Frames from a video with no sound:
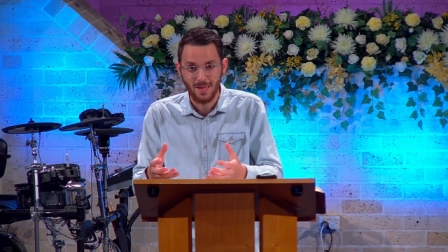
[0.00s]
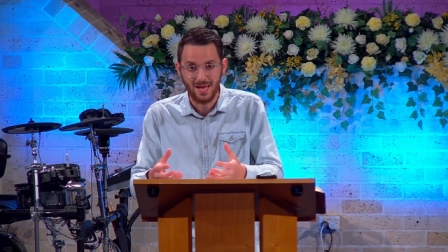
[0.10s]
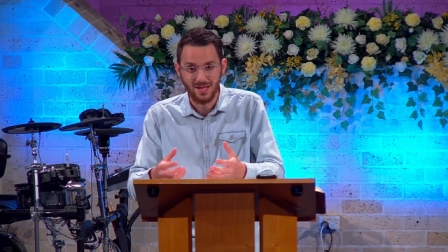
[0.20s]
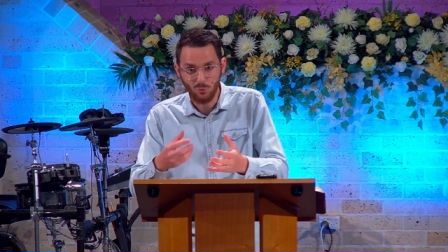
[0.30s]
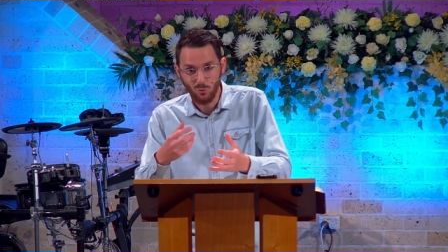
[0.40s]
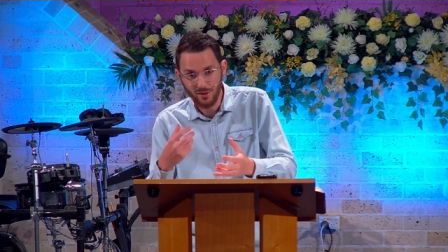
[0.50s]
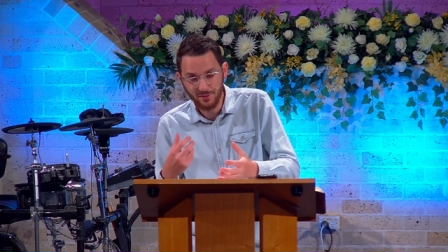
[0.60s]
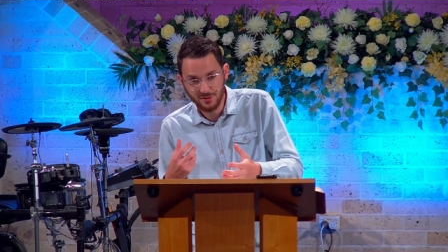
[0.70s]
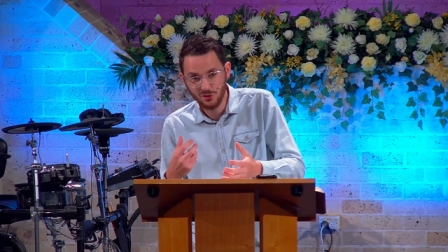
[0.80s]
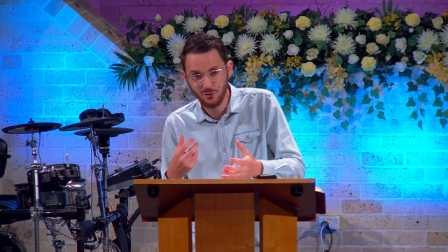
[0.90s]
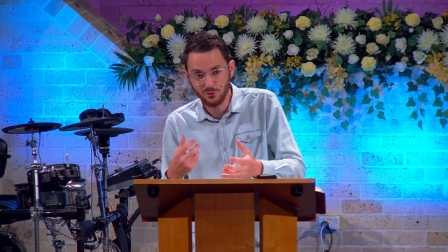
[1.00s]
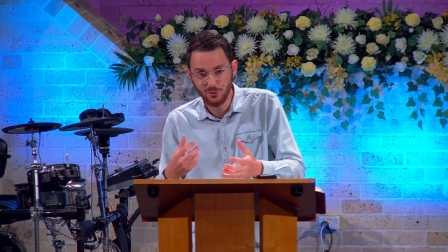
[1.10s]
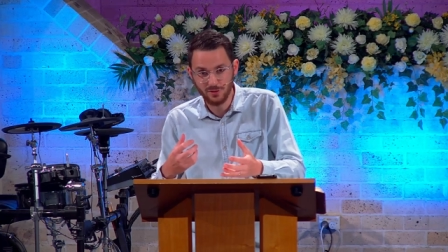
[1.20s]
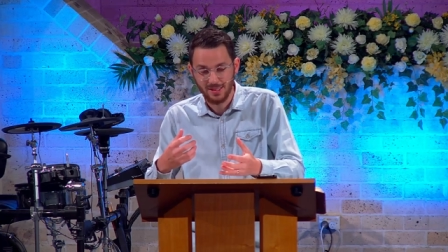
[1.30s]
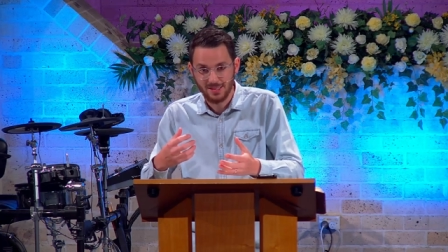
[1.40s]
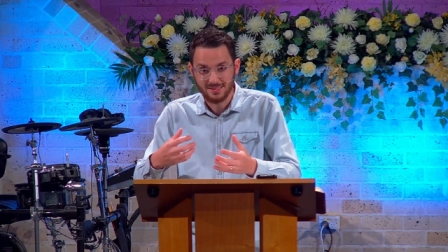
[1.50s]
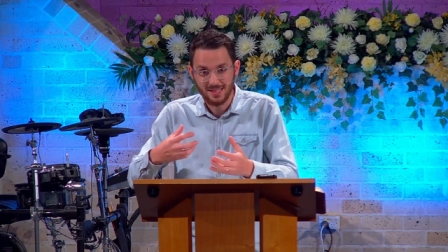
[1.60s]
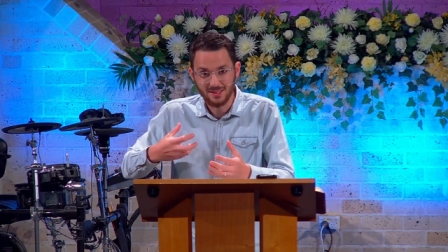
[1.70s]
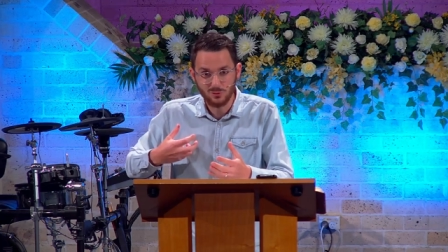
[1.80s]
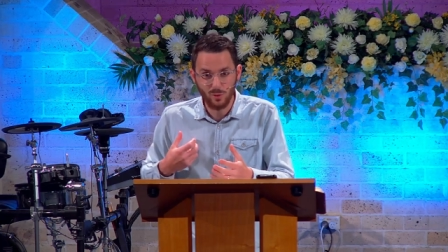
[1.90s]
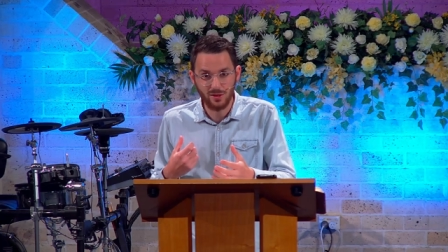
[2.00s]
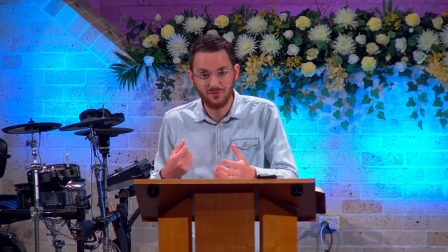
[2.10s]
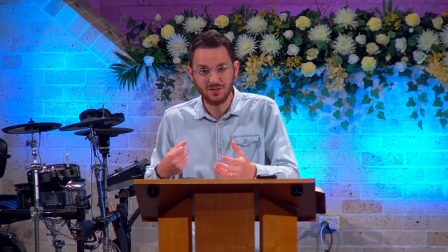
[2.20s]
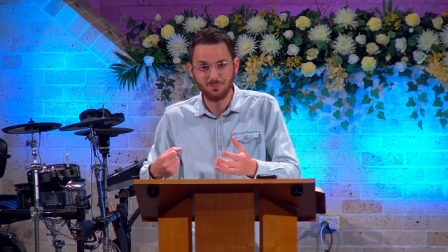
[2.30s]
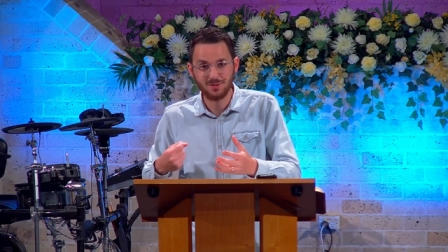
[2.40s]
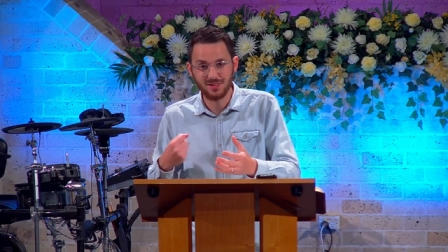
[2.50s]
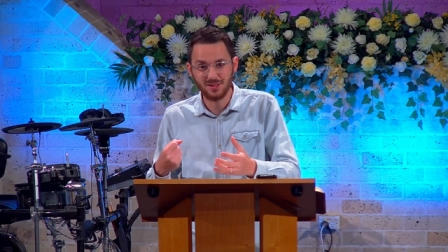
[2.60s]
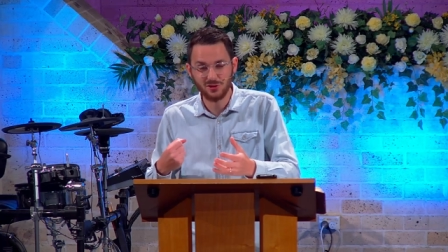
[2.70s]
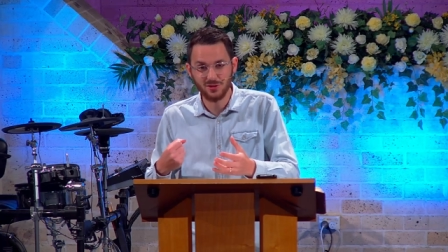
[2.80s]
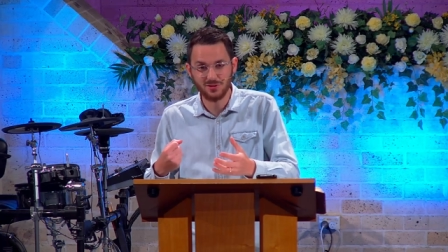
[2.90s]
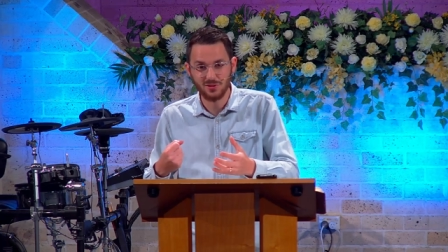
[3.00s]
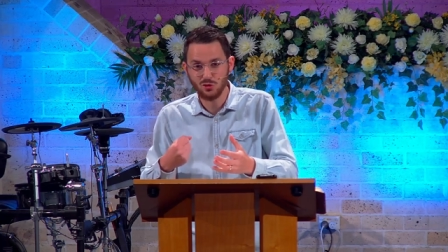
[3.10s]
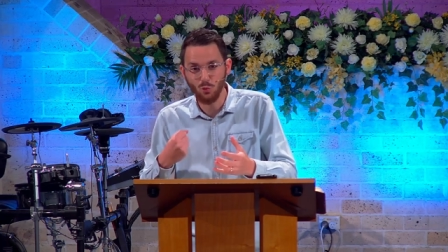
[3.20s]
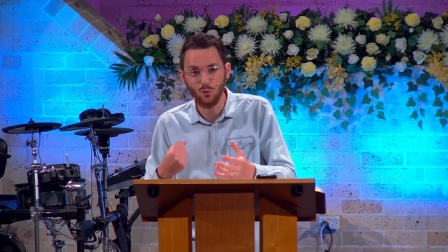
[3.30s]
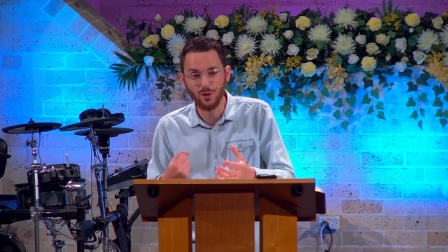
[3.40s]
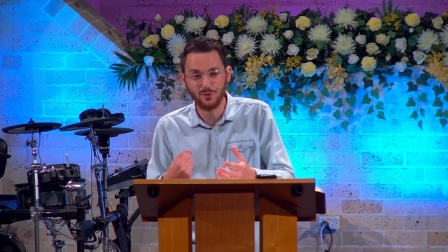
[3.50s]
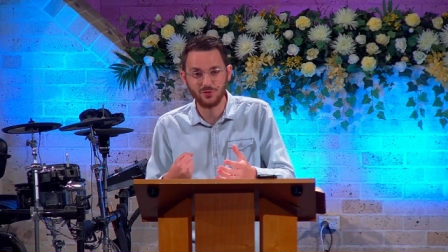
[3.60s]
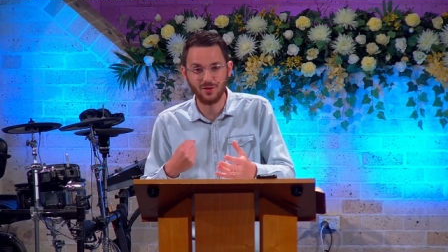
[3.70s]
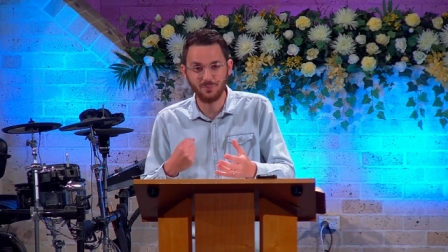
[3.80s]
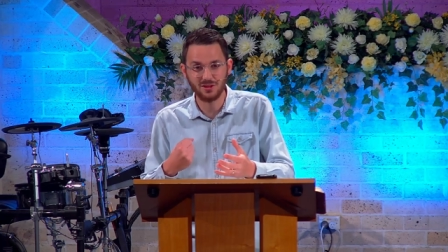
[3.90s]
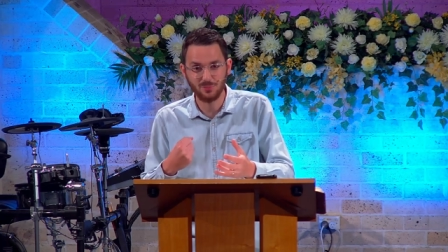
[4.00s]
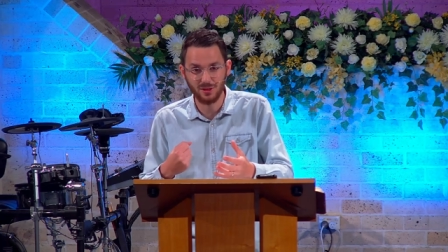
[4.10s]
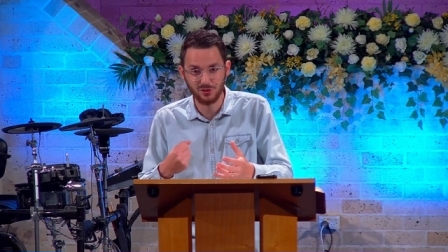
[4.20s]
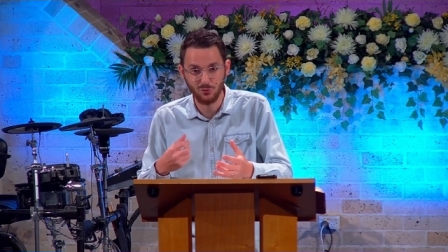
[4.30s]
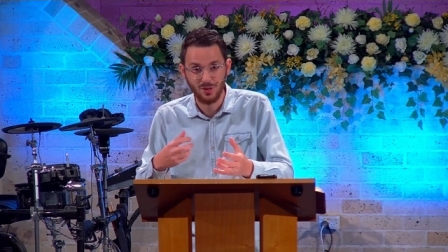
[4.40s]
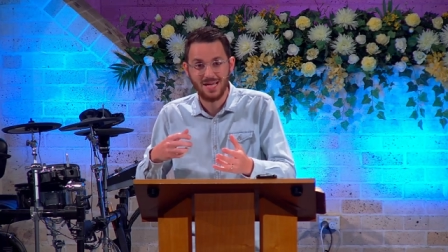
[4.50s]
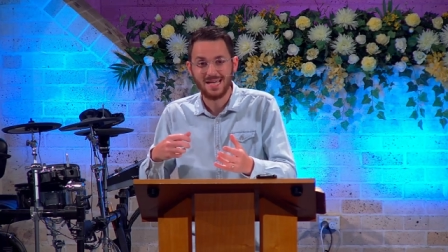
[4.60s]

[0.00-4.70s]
and one of the children takes one of his possessions, a toy or something special,